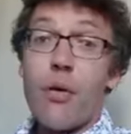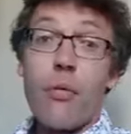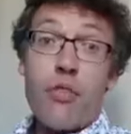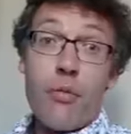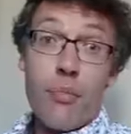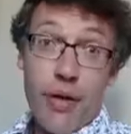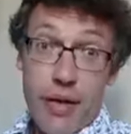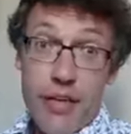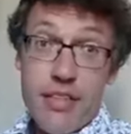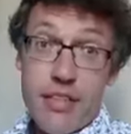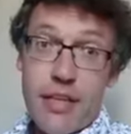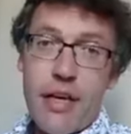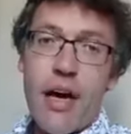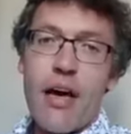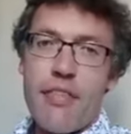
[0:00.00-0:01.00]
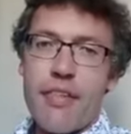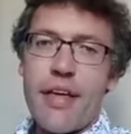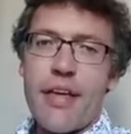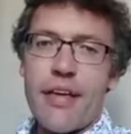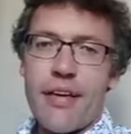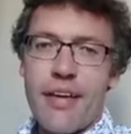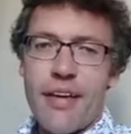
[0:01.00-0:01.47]
Although personally, I
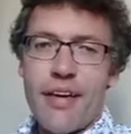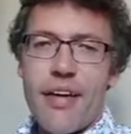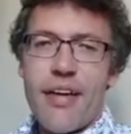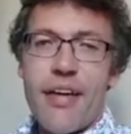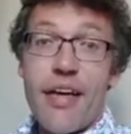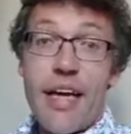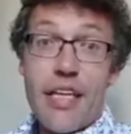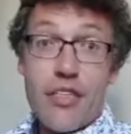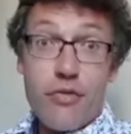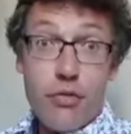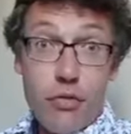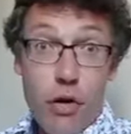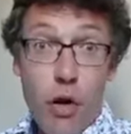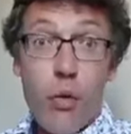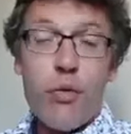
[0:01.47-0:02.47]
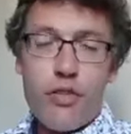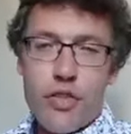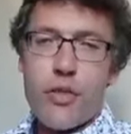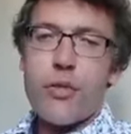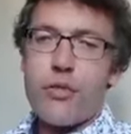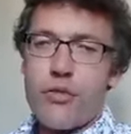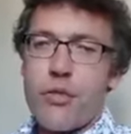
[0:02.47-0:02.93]
think it's for older
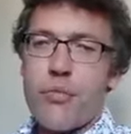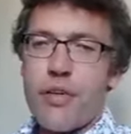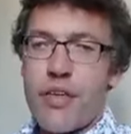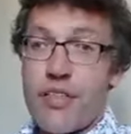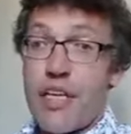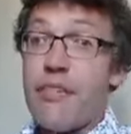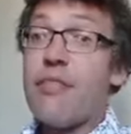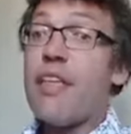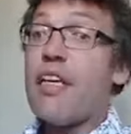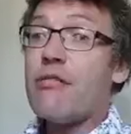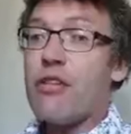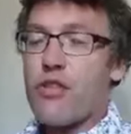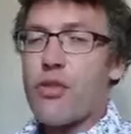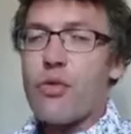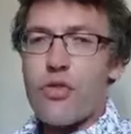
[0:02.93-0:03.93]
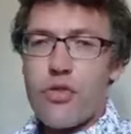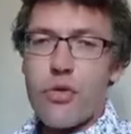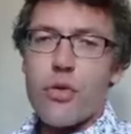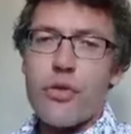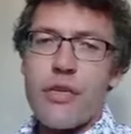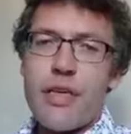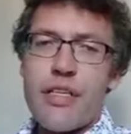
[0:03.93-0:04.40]
children because even the original
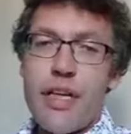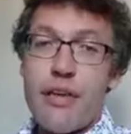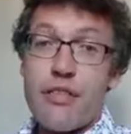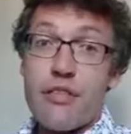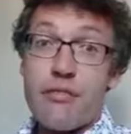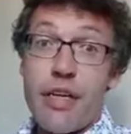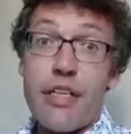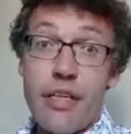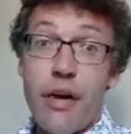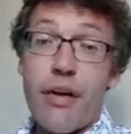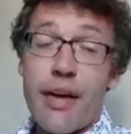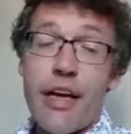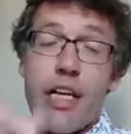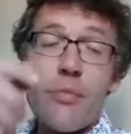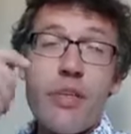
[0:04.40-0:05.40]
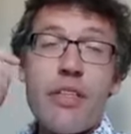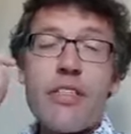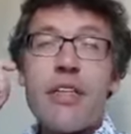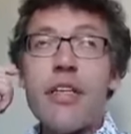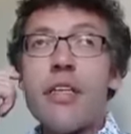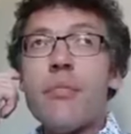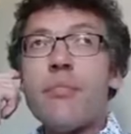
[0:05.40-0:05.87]
stories have some very dark elements
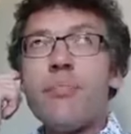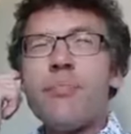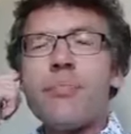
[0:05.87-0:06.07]
in them.